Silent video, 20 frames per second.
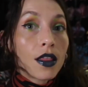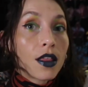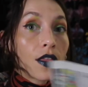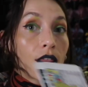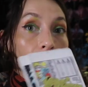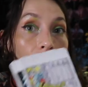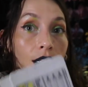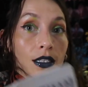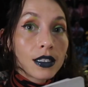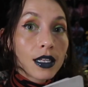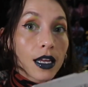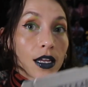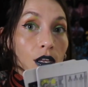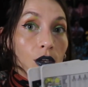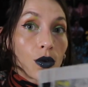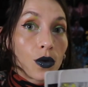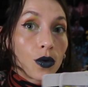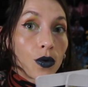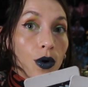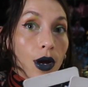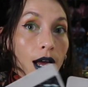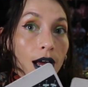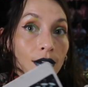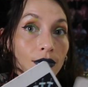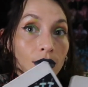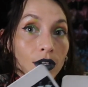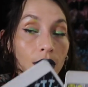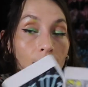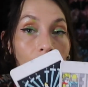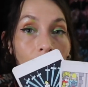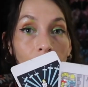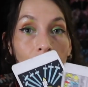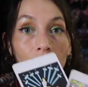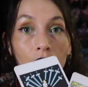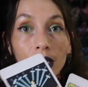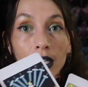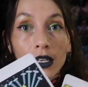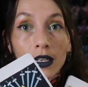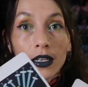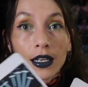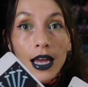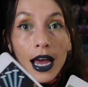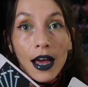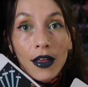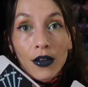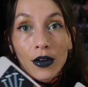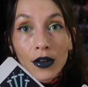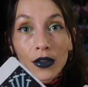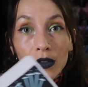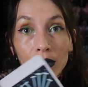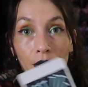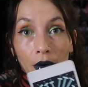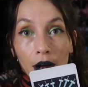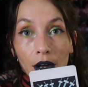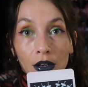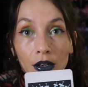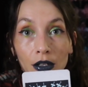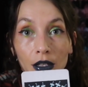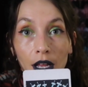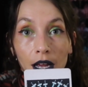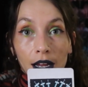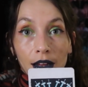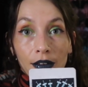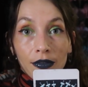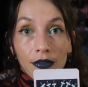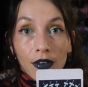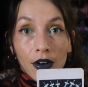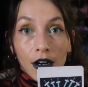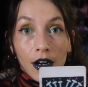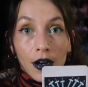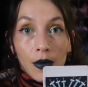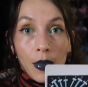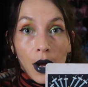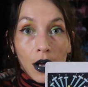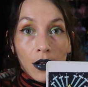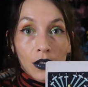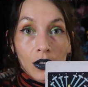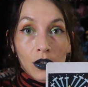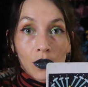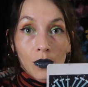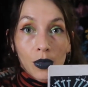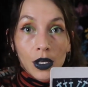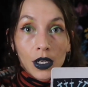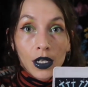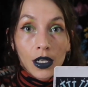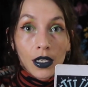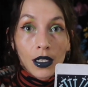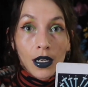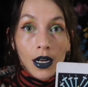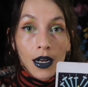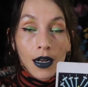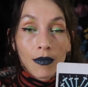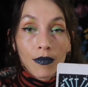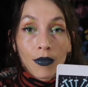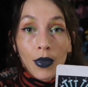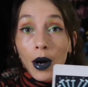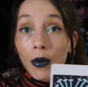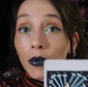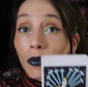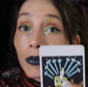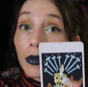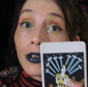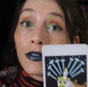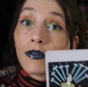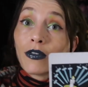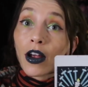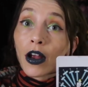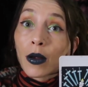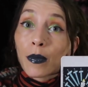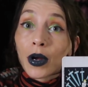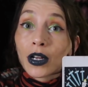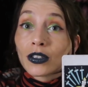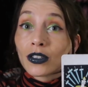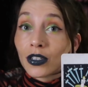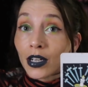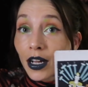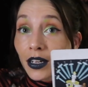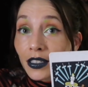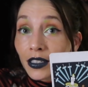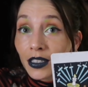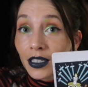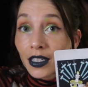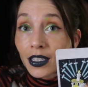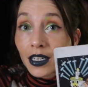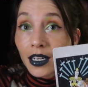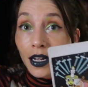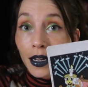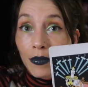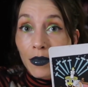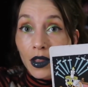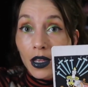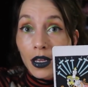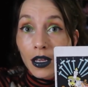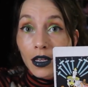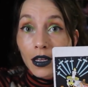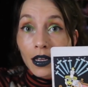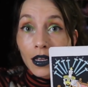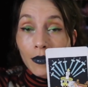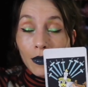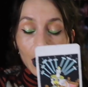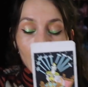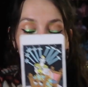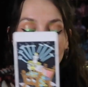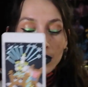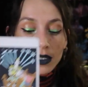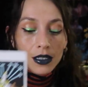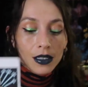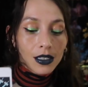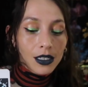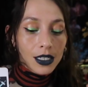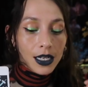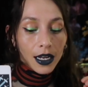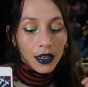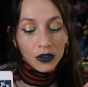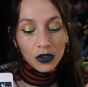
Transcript: The things that you have collectively gathered throughout your life are about to be probably very much tested, I'm thinking, because this is an